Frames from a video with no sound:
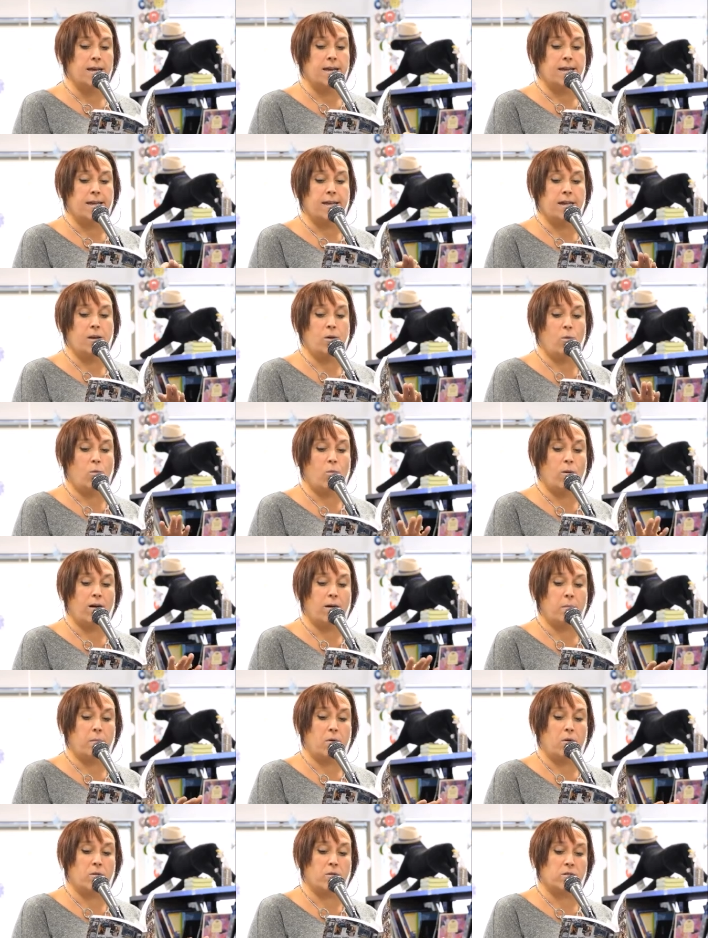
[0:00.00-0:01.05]
He didn't
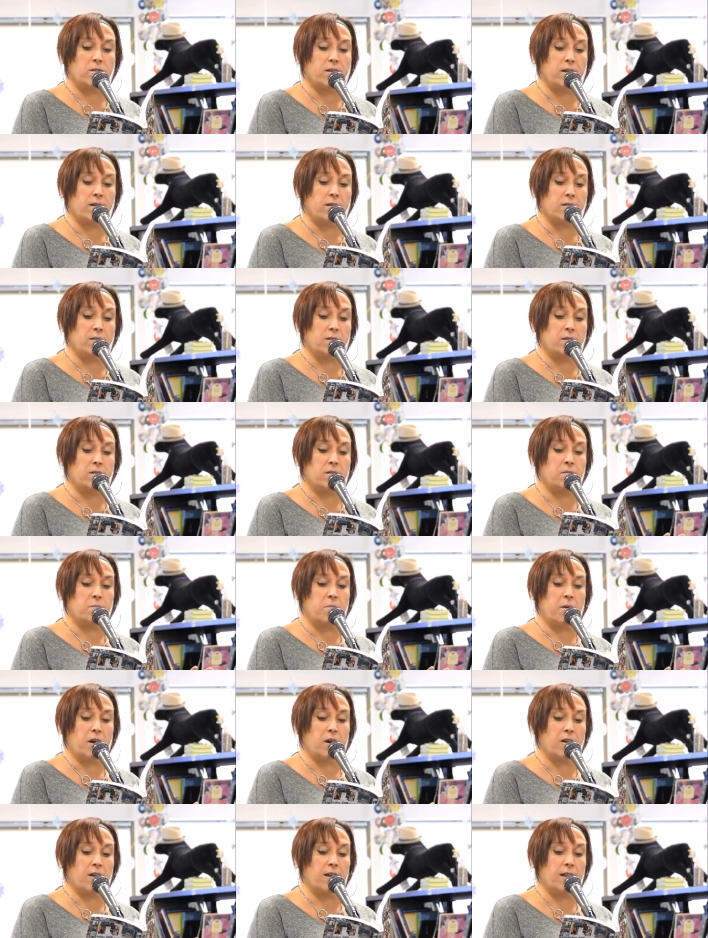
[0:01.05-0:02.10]
want motorcycles in his
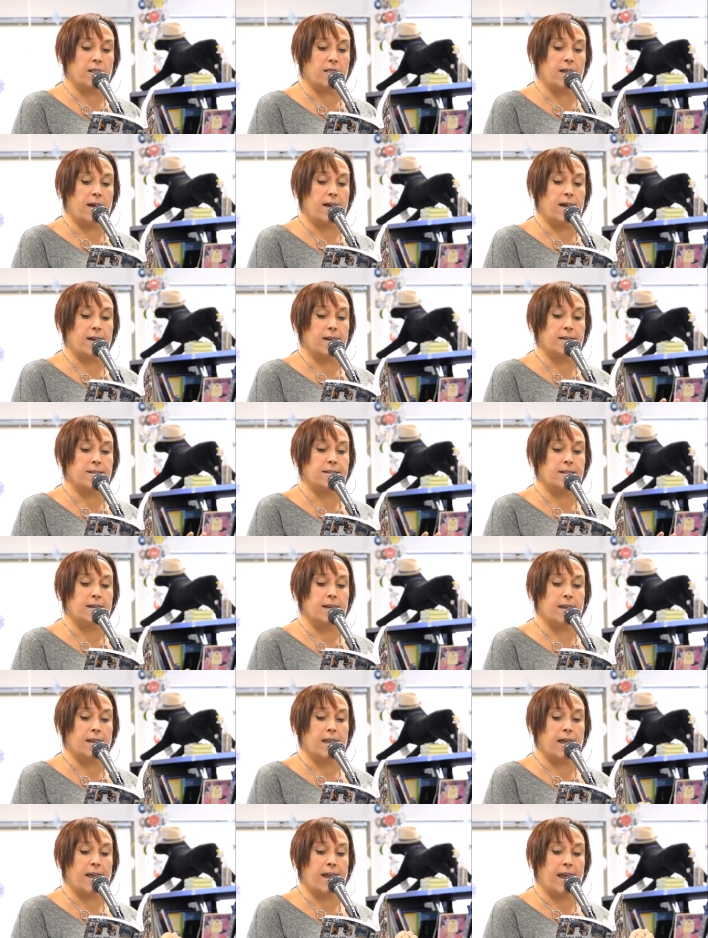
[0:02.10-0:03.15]
parking lot. He
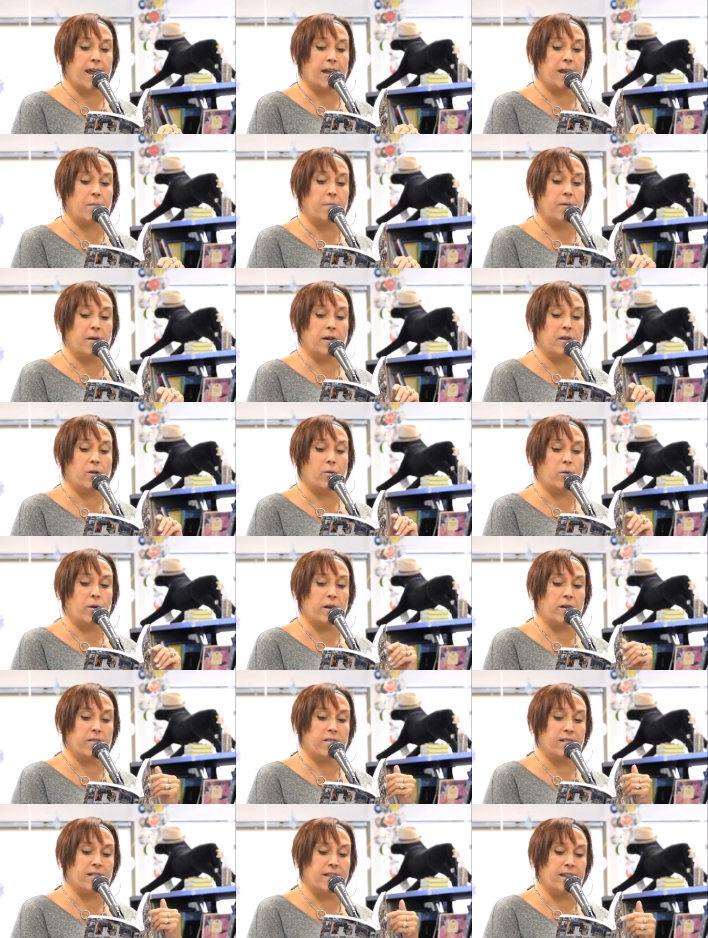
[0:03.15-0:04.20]
didn't like anybody
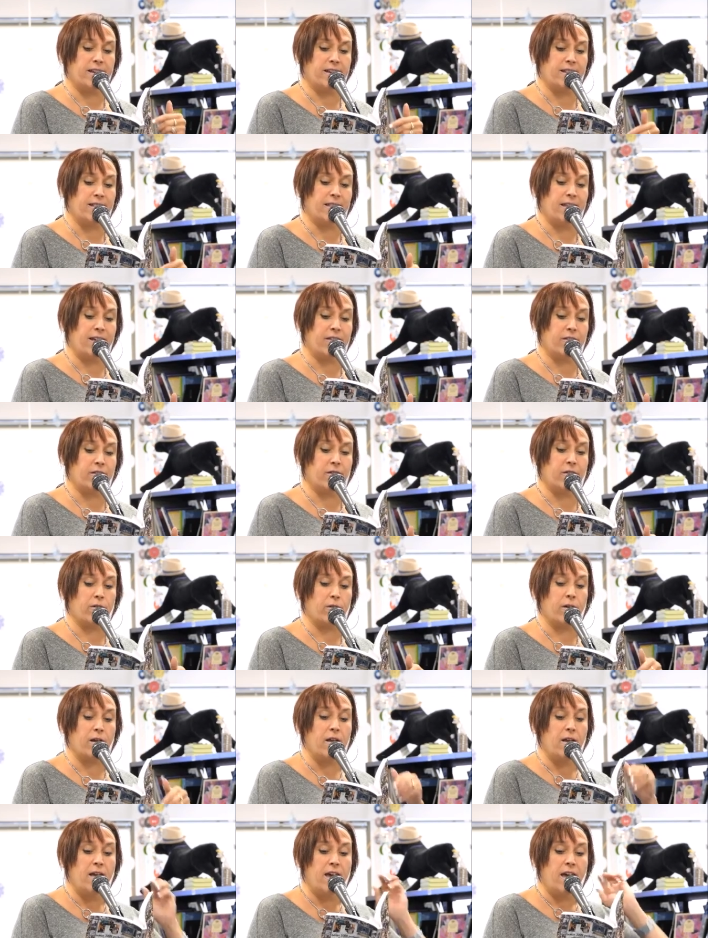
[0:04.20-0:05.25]
in leather
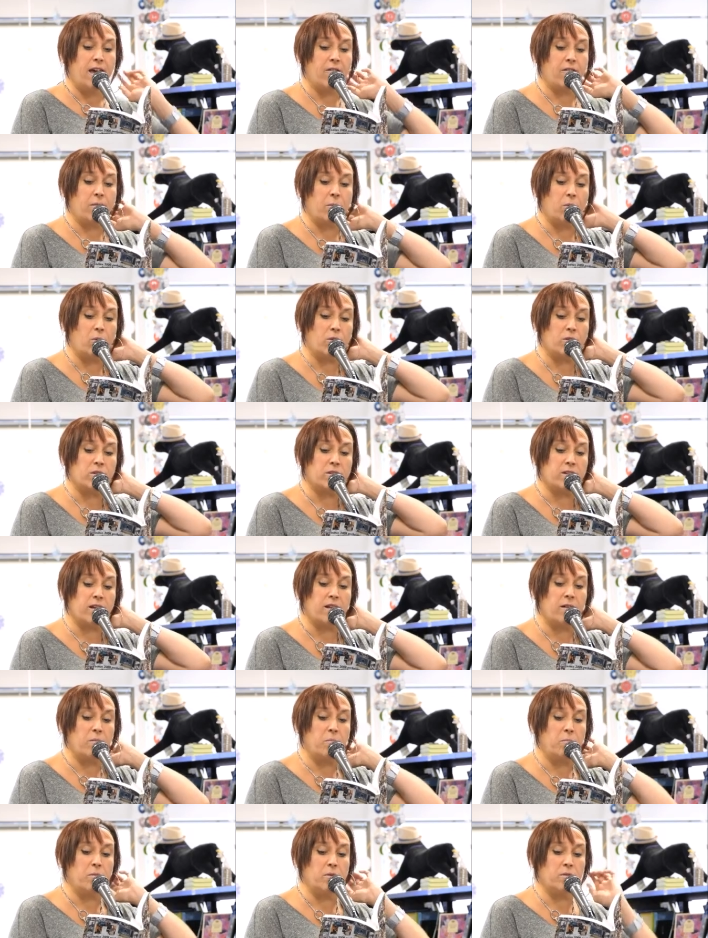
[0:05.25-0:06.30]
or having
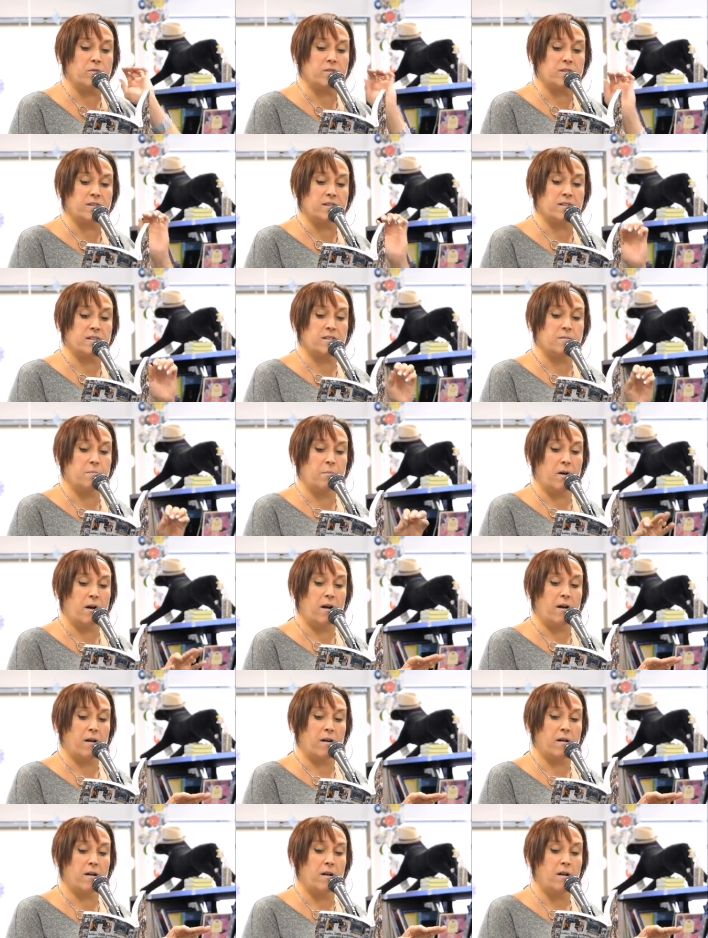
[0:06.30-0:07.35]
motorcycle boots in his
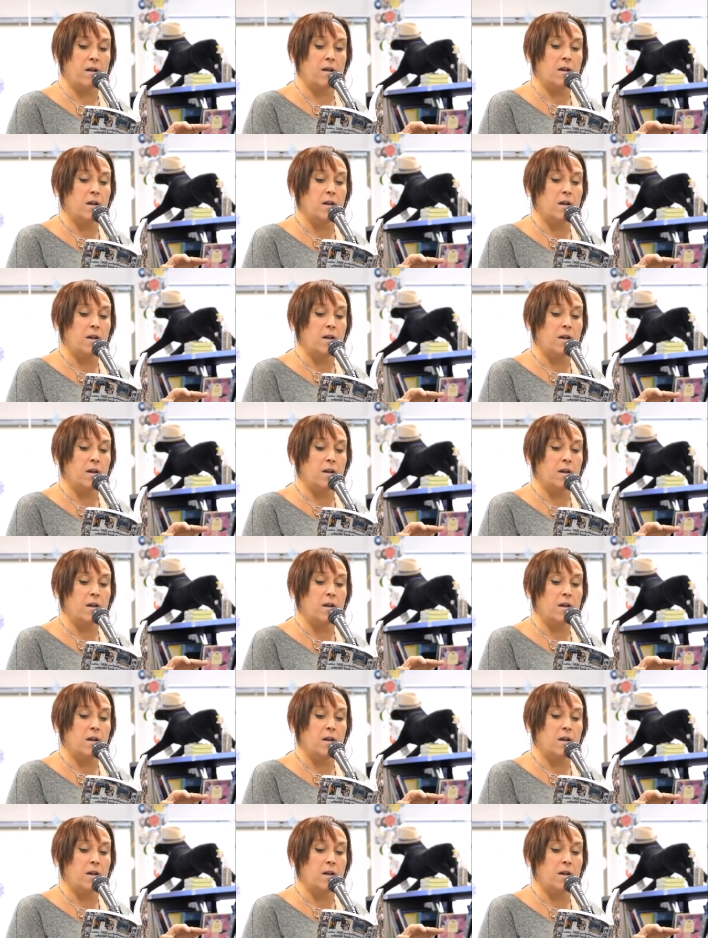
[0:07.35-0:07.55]
bar.